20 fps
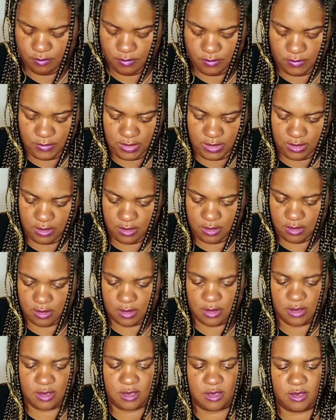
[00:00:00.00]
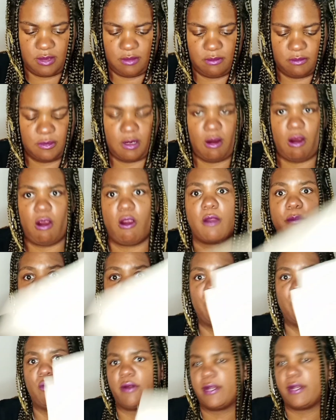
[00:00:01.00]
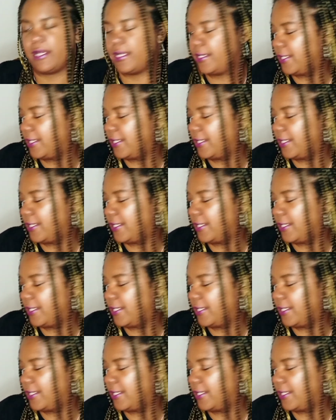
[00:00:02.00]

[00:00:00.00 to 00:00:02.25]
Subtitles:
There's just some cardboard in